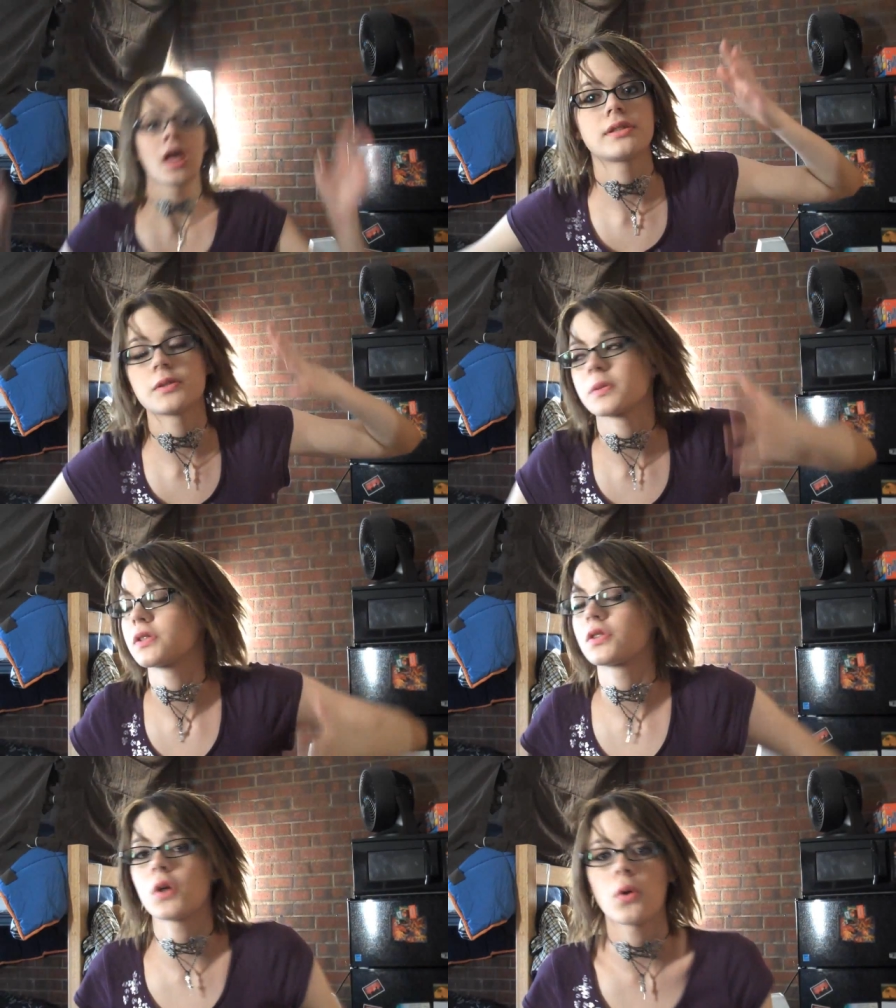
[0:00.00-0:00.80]
This was
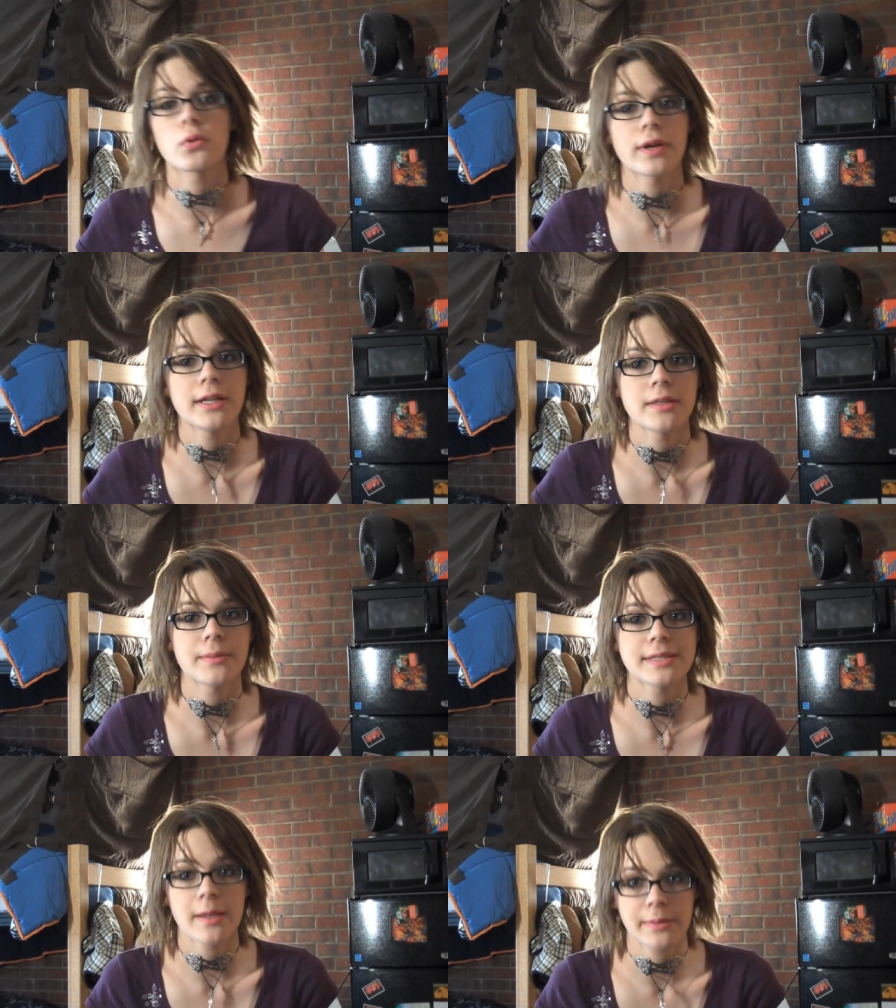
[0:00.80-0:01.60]
so random,
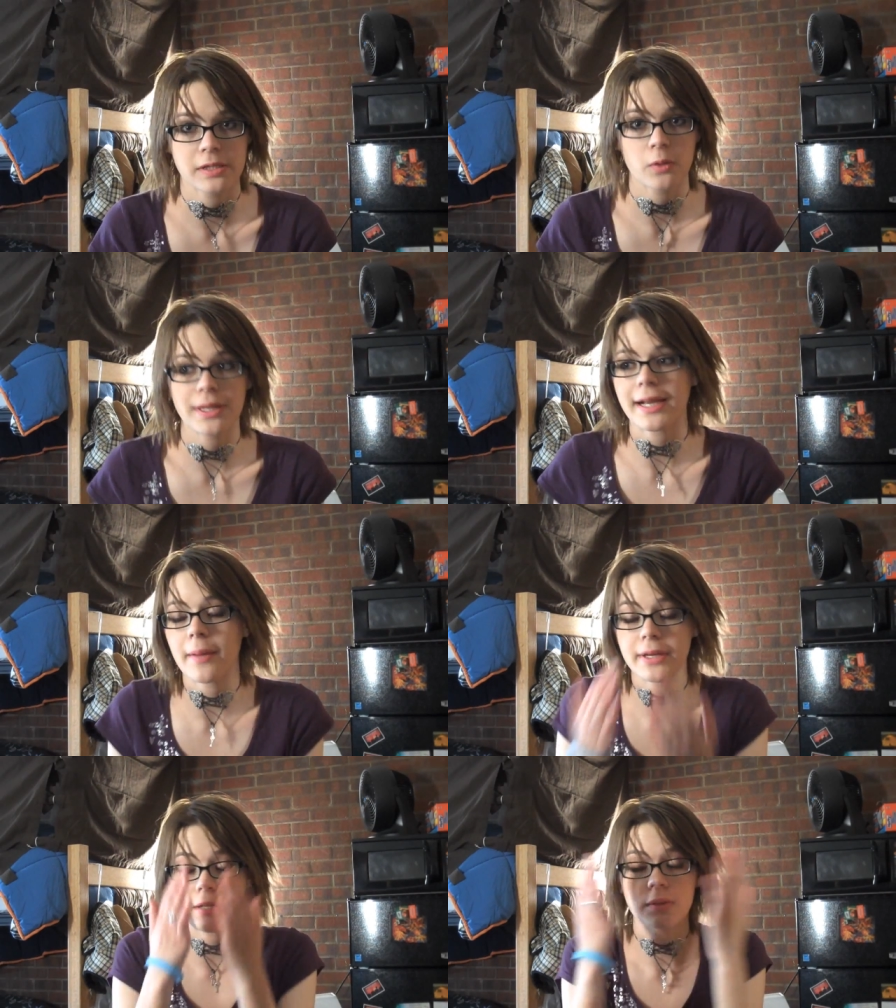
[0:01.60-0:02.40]
this episode. Like, I
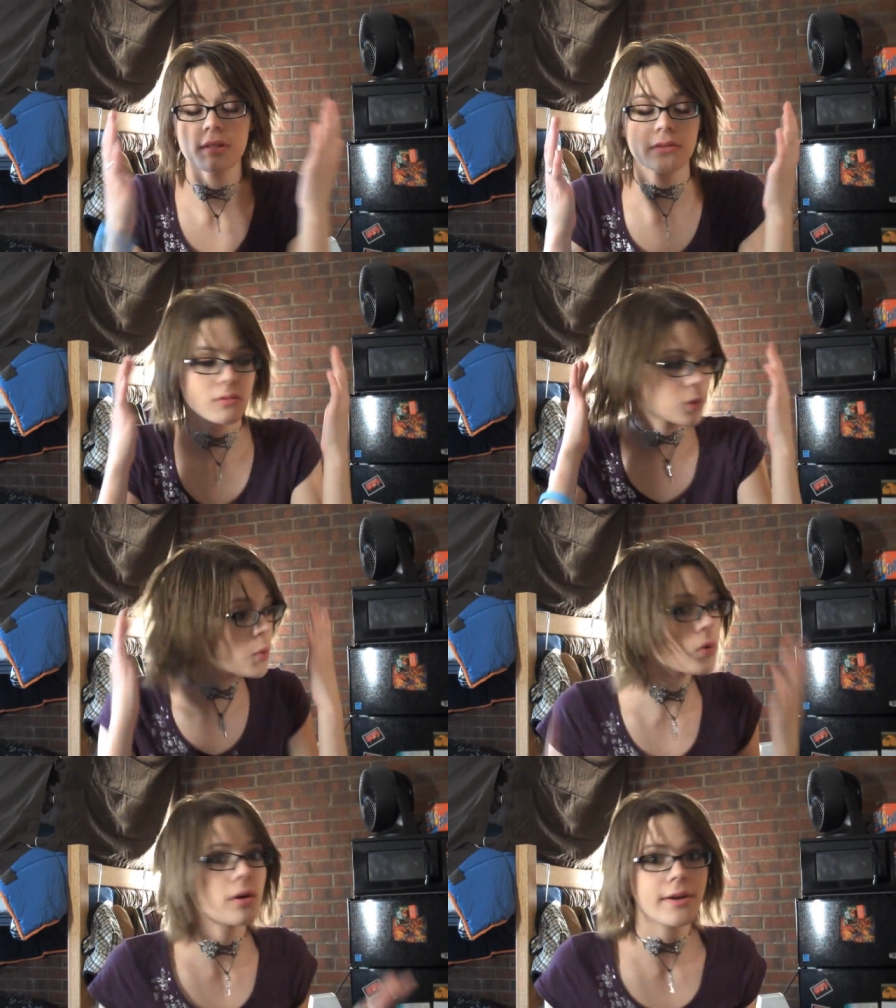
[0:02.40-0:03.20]
mean, it was
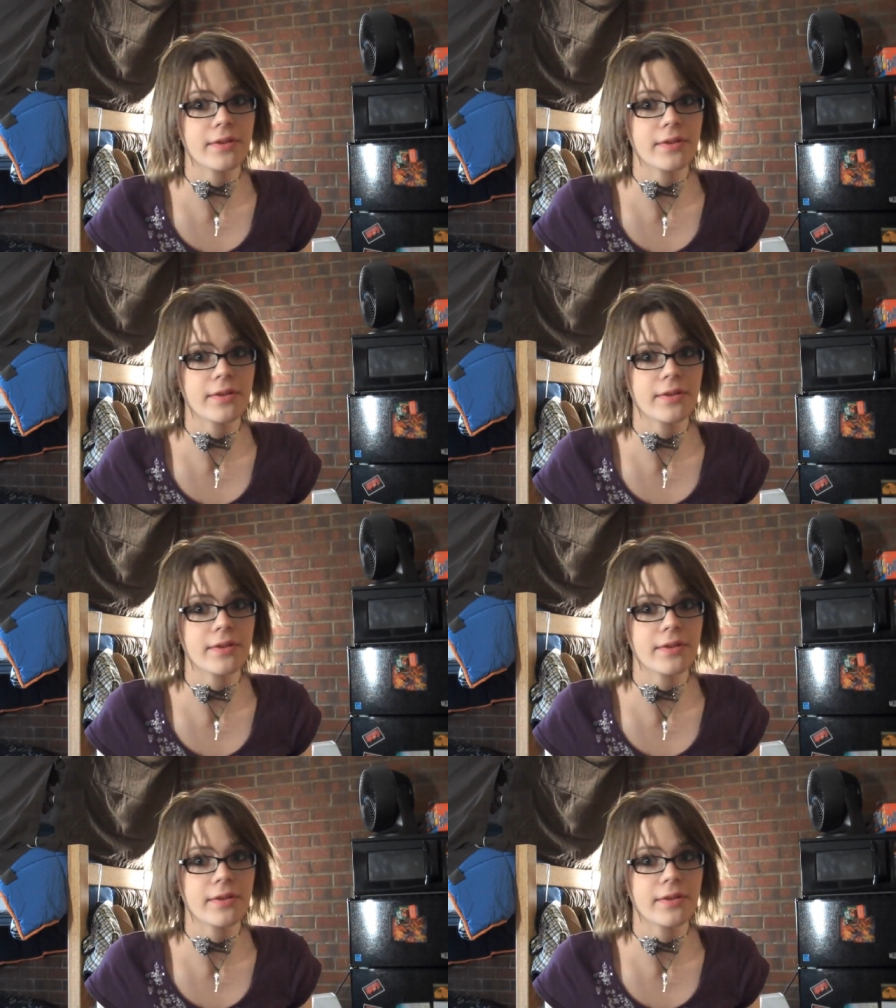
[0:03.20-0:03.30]
cool and